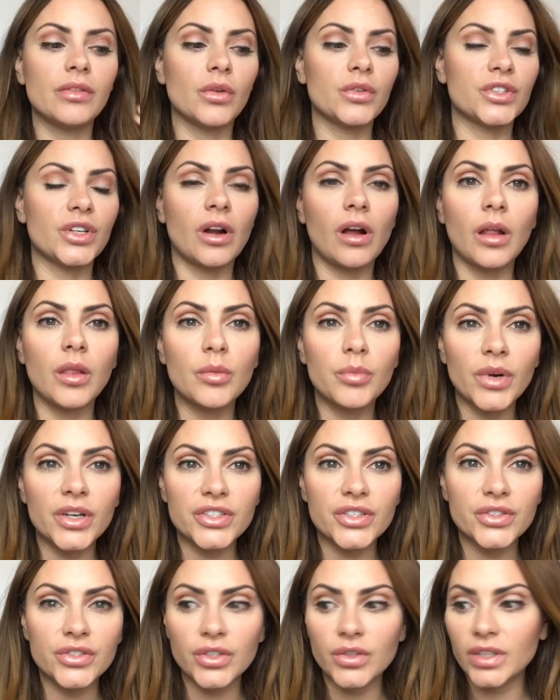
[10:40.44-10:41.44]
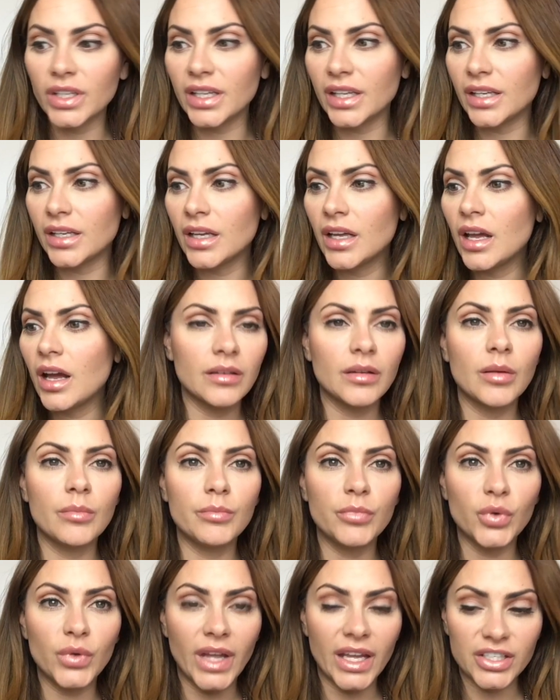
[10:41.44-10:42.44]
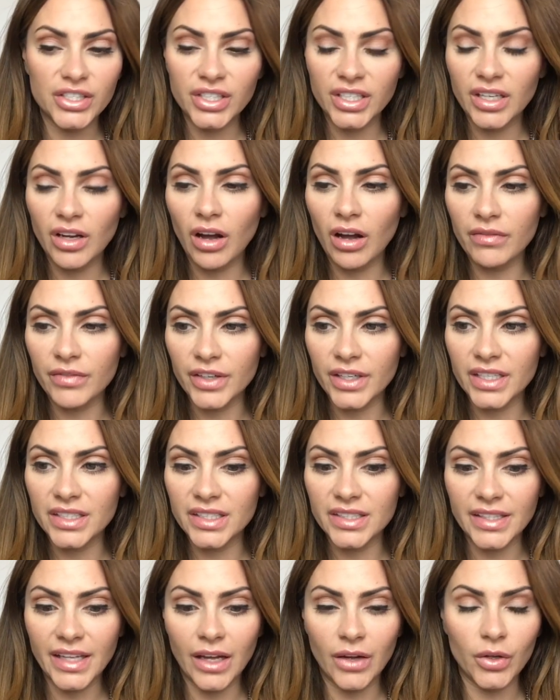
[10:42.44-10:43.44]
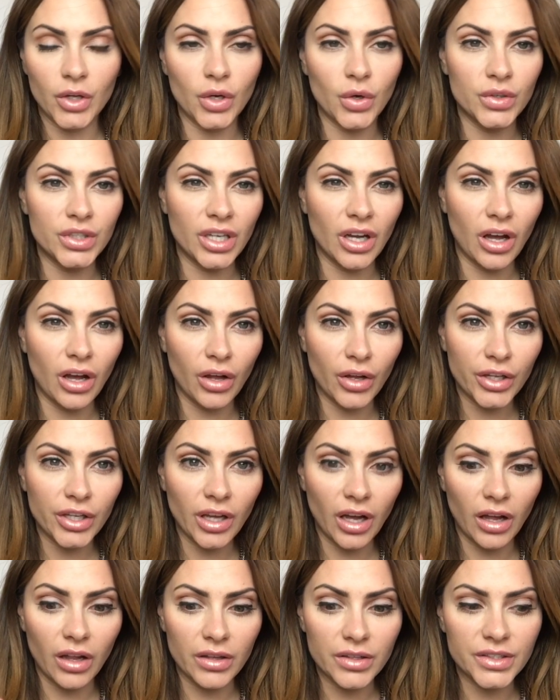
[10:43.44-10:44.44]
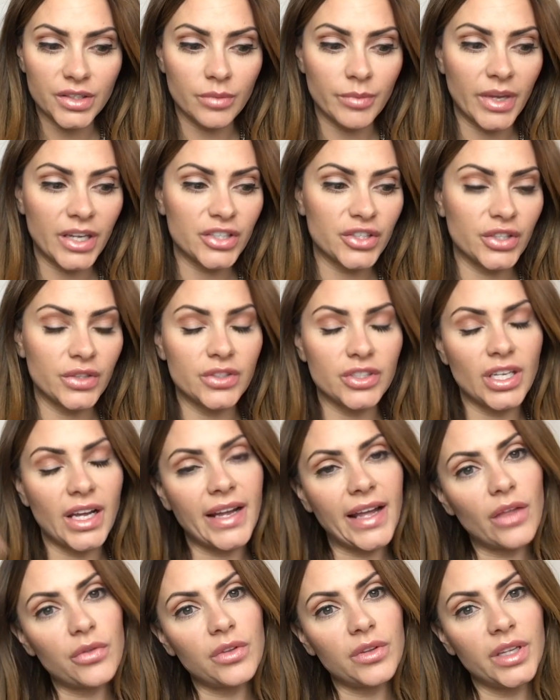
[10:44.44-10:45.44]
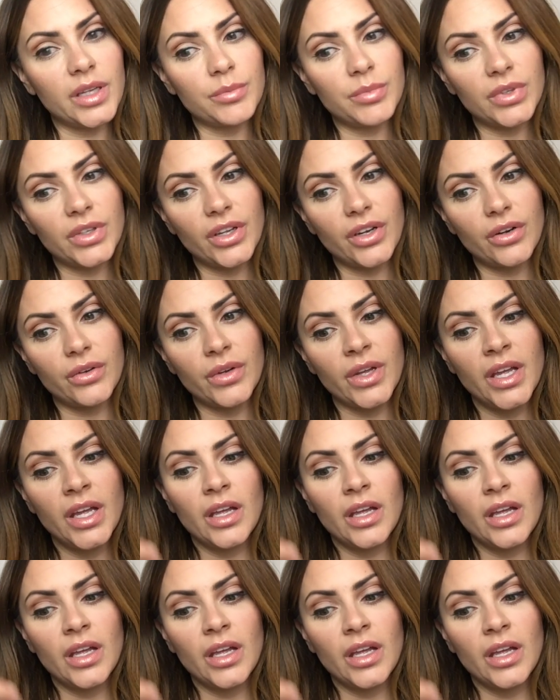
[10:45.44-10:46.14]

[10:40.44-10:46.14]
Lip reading: Those are all the brushes you need. Bugeshi offered a discount code to all y'all, so make sure you check out the link below